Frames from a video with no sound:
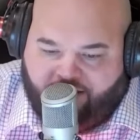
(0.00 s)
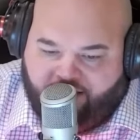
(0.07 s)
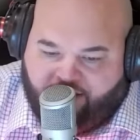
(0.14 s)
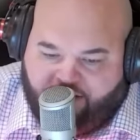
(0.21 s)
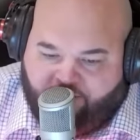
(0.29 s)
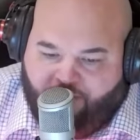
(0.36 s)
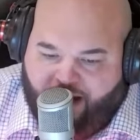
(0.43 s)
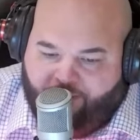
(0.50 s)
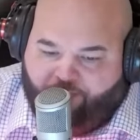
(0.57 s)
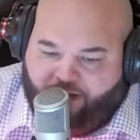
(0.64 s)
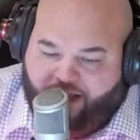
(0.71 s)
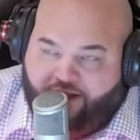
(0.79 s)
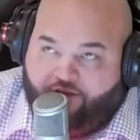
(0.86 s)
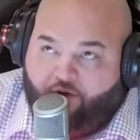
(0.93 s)
And this is my
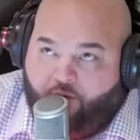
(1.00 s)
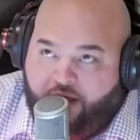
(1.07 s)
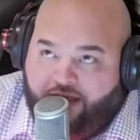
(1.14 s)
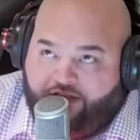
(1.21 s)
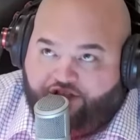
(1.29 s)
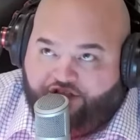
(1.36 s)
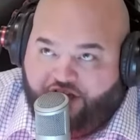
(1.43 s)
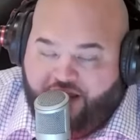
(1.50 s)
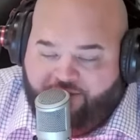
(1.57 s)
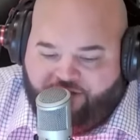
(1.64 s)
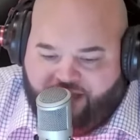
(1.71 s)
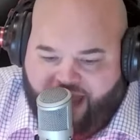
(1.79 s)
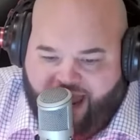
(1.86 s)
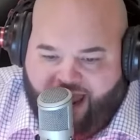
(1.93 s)
play of the week
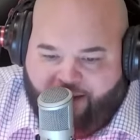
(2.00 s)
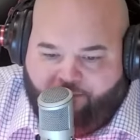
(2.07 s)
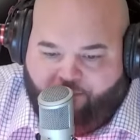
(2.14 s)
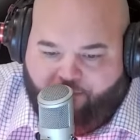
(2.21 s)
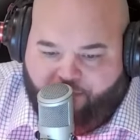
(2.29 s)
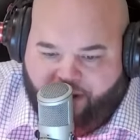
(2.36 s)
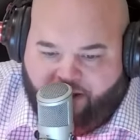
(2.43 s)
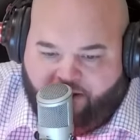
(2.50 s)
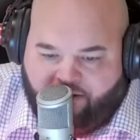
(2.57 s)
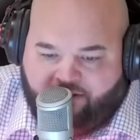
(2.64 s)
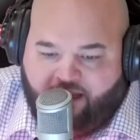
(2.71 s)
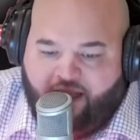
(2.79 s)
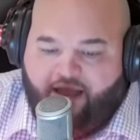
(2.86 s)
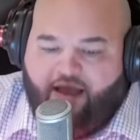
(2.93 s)
Chiefs at
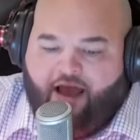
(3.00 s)
Bills.